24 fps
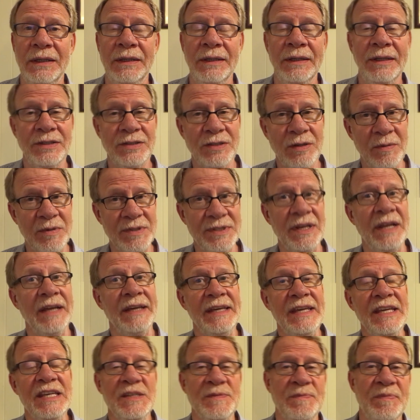It's almost like
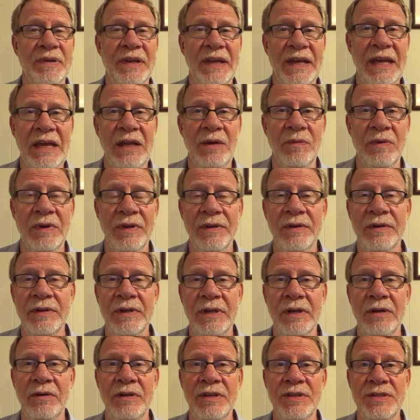he's playing with her. You
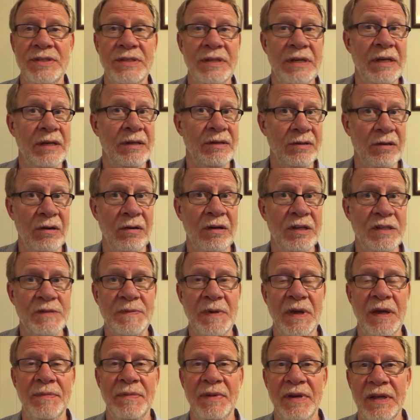know, he's saying, don't
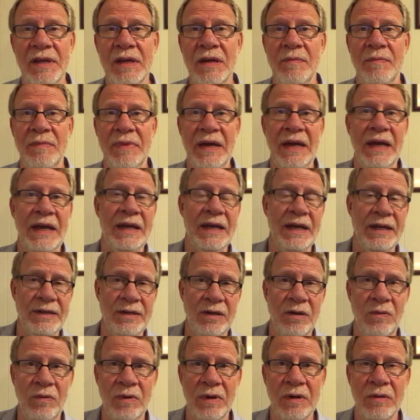expect me to come back. I
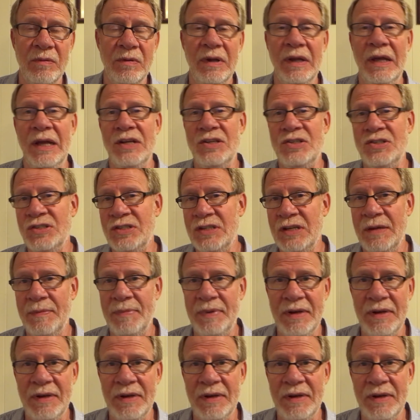don't want a relationship.